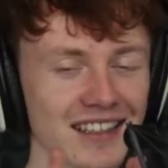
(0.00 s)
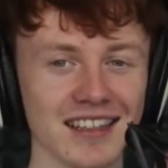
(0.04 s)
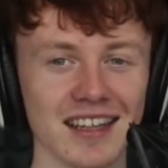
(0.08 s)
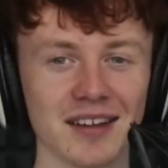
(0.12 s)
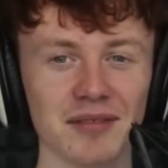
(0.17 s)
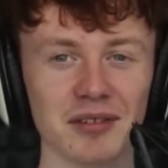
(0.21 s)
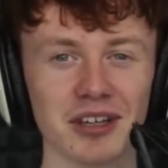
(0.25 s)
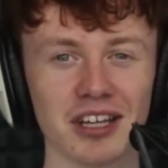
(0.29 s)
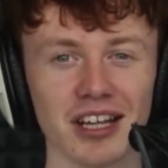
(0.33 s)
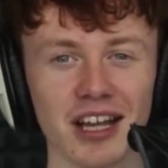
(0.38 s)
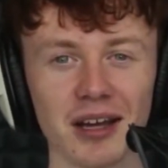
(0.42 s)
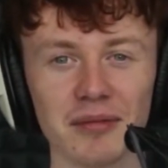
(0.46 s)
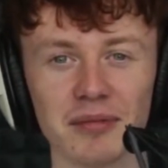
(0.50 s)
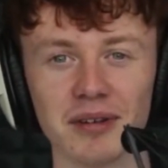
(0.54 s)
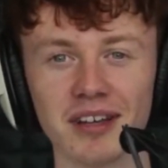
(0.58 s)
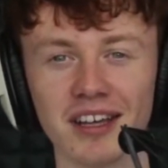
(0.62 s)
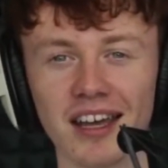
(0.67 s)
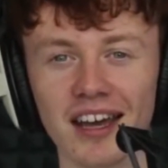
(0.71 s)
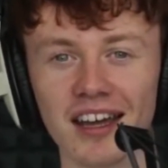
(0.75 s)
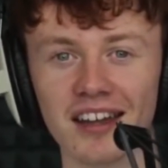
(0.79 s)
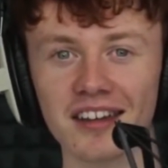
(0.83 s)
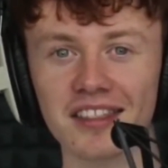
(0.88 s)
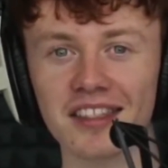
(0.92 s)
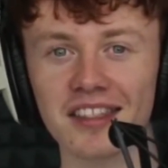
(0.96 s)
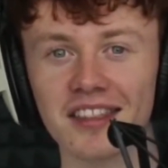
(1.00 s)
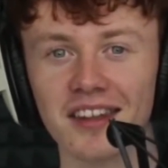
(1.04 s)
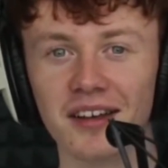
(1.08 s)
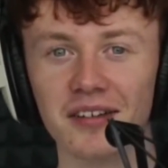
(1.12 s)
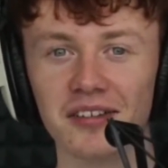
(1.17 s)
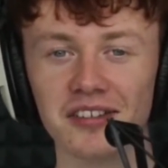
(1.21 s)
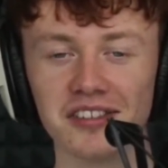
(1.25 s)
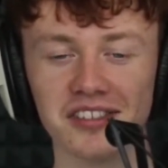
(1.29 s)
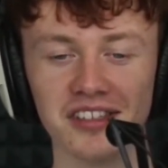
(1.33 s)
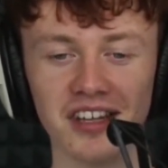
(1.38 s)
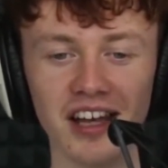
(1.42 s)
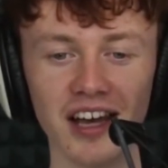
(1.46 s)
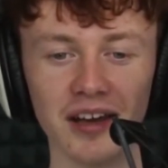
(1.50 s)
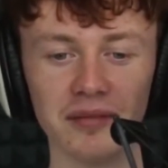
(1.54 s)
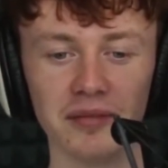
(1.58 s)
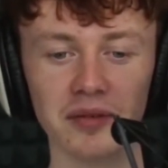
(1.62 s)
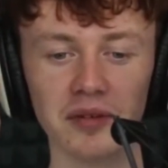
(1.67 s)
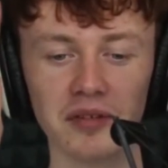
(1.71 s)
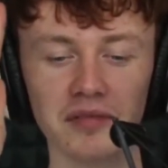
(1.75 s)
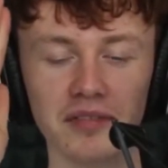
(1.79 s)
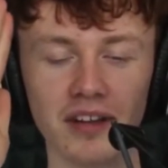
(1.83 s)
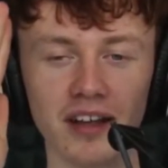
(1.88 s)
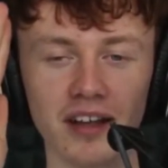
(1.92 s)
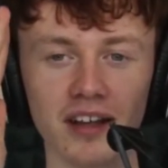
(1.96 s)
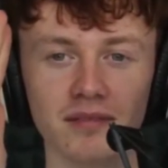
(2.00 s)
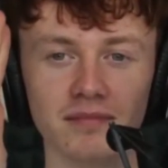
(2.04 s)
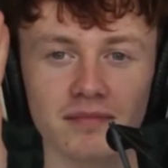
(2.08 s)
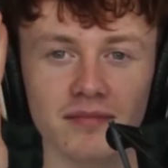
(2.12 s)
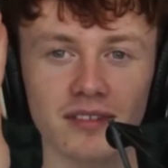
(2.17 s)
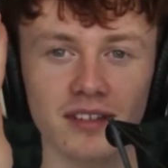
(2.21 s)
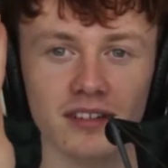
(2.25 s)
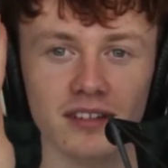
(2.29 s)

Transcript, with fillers: Let me clap again. I wasn't happy with that.